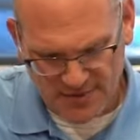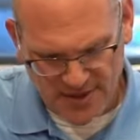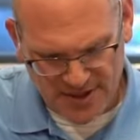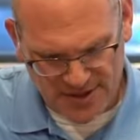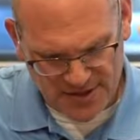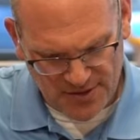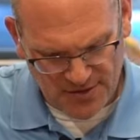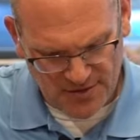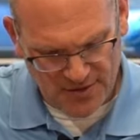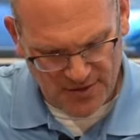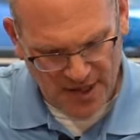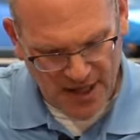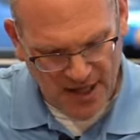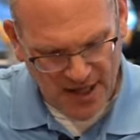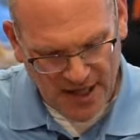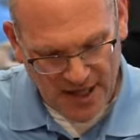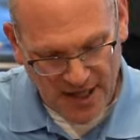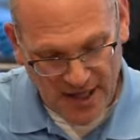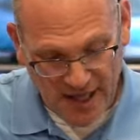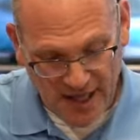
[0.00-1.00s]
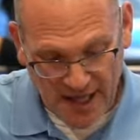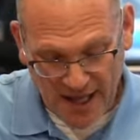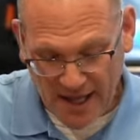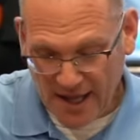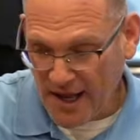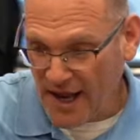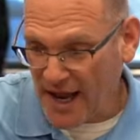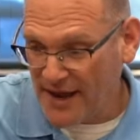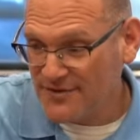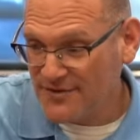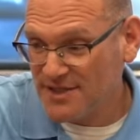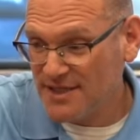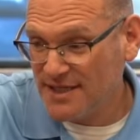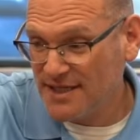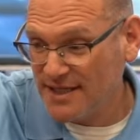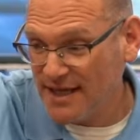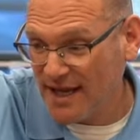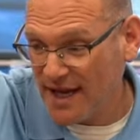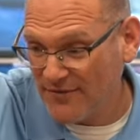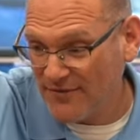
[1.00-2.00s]
right? So I've
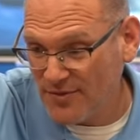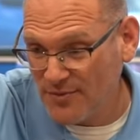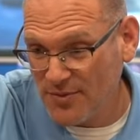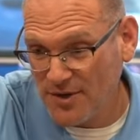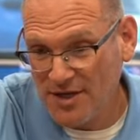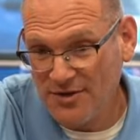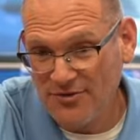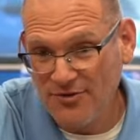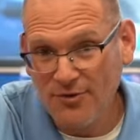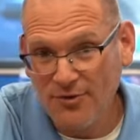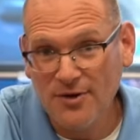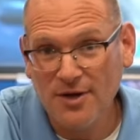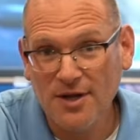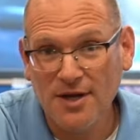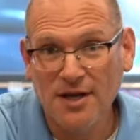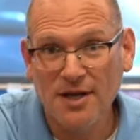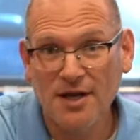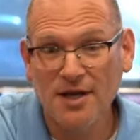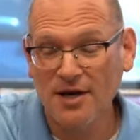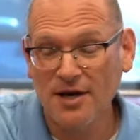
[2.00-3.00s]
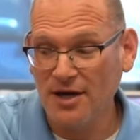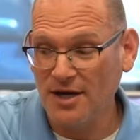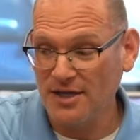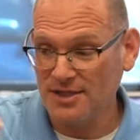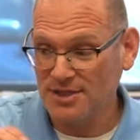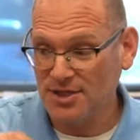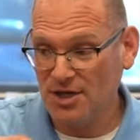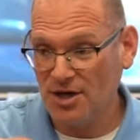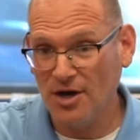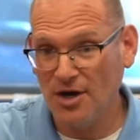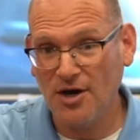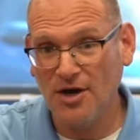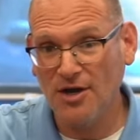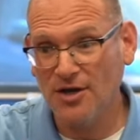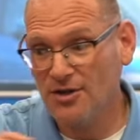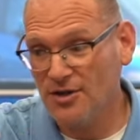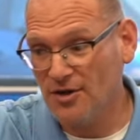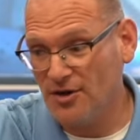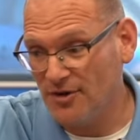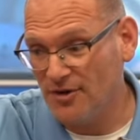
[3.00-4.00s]
seen everybody do it a
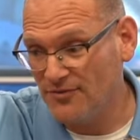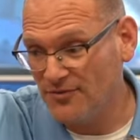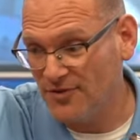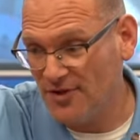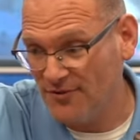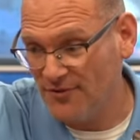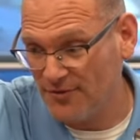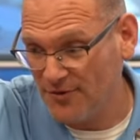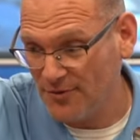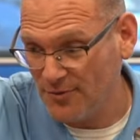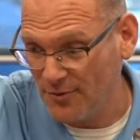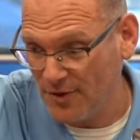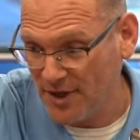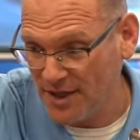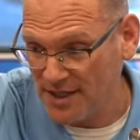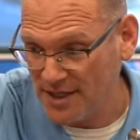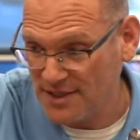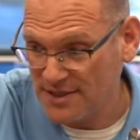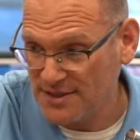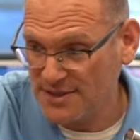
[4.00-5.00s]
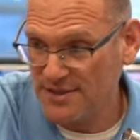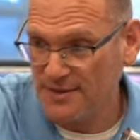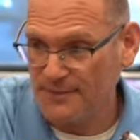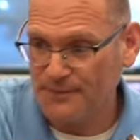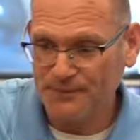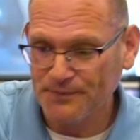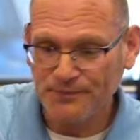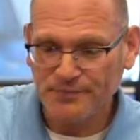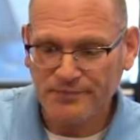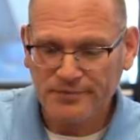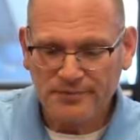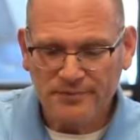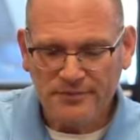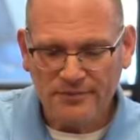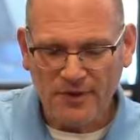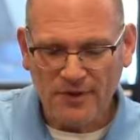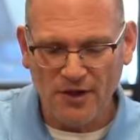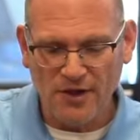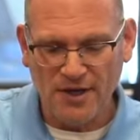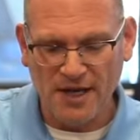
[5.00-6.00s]
ton of different ways
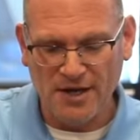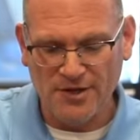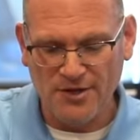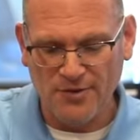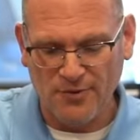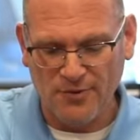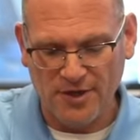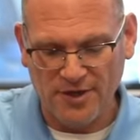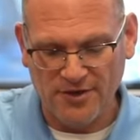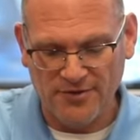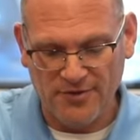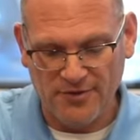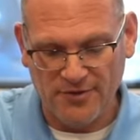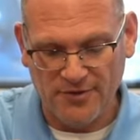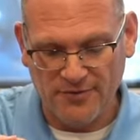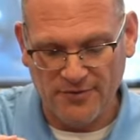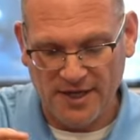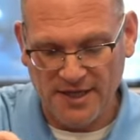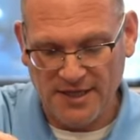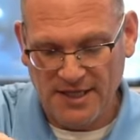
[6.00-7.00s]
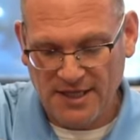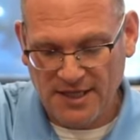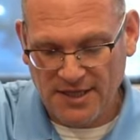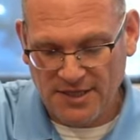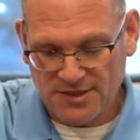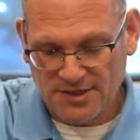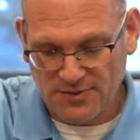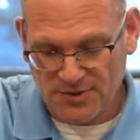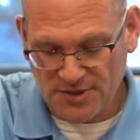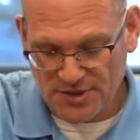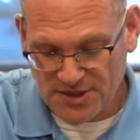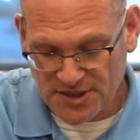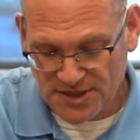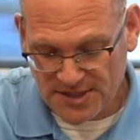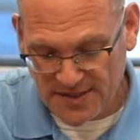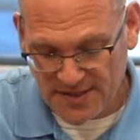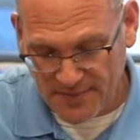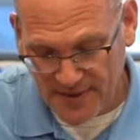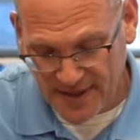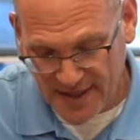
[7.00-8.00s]
on how you wanna do it, right? So it
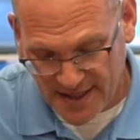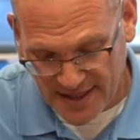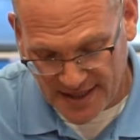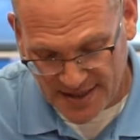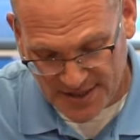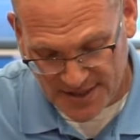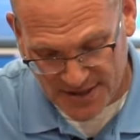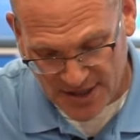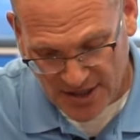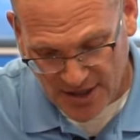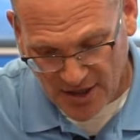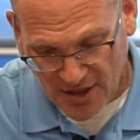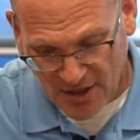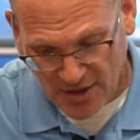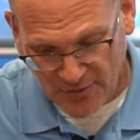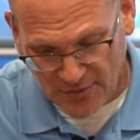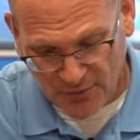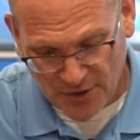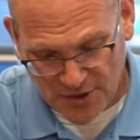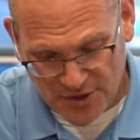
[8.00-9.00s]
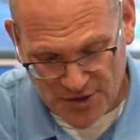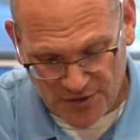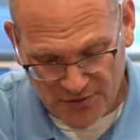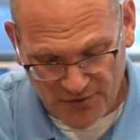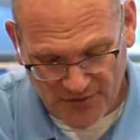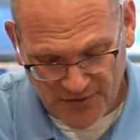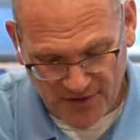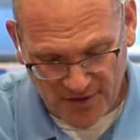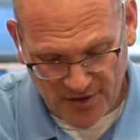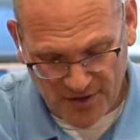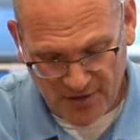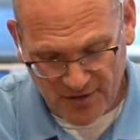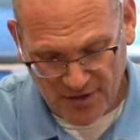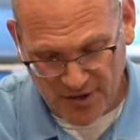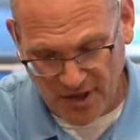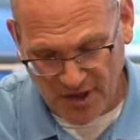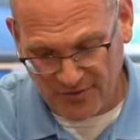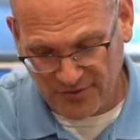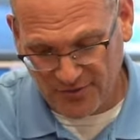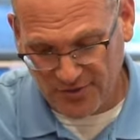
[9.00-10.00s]
just depends on what you feel
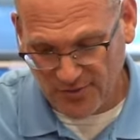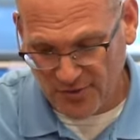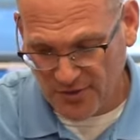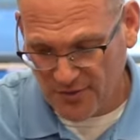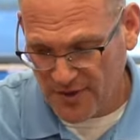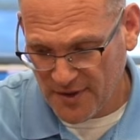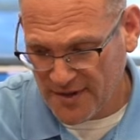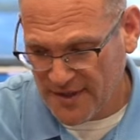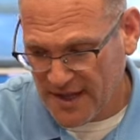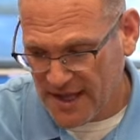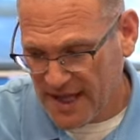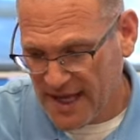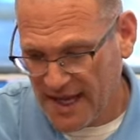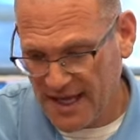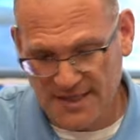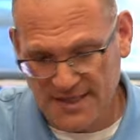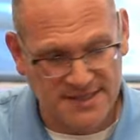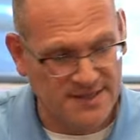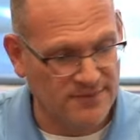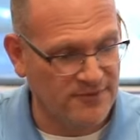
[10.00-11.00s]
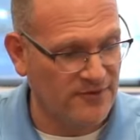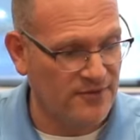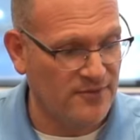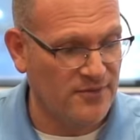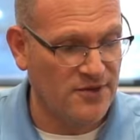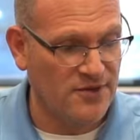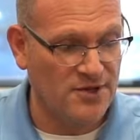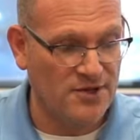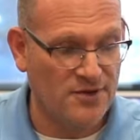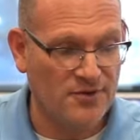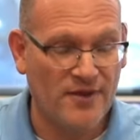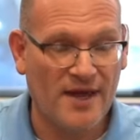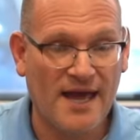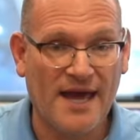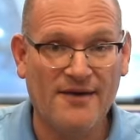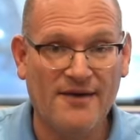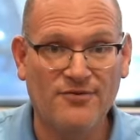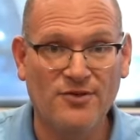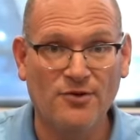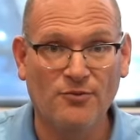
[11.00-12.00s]
comfortable with. And some of them, you know, they
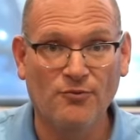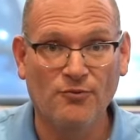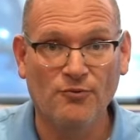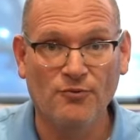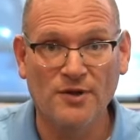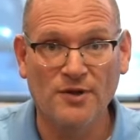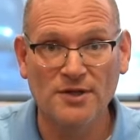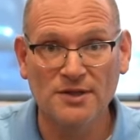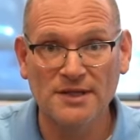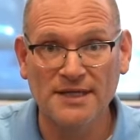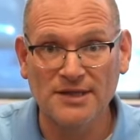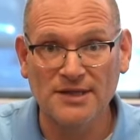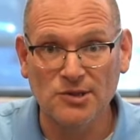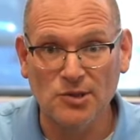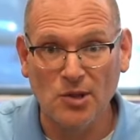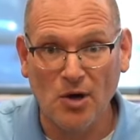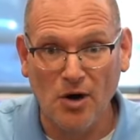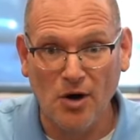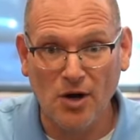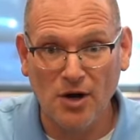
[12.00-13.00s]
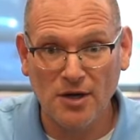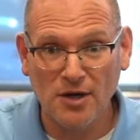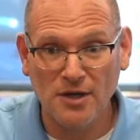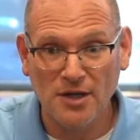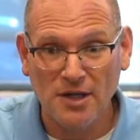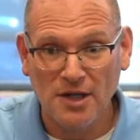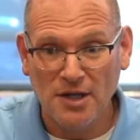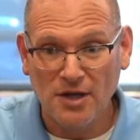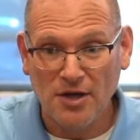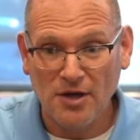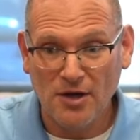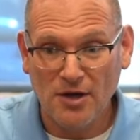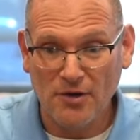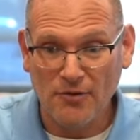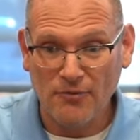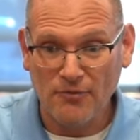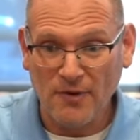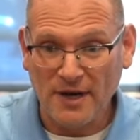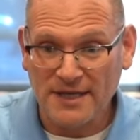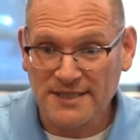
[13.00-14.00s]
have the really long
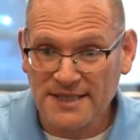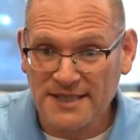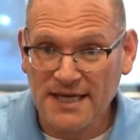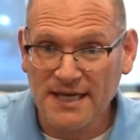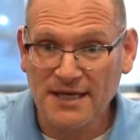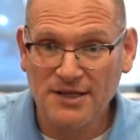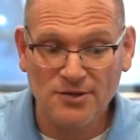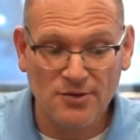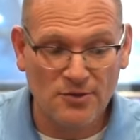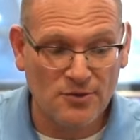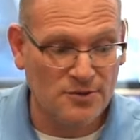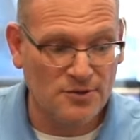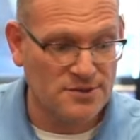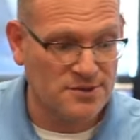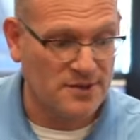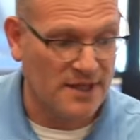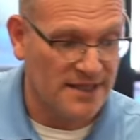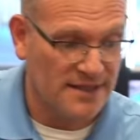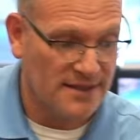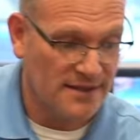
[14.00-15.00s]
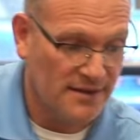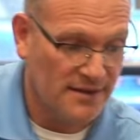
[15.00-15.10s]
rice cake noodles, like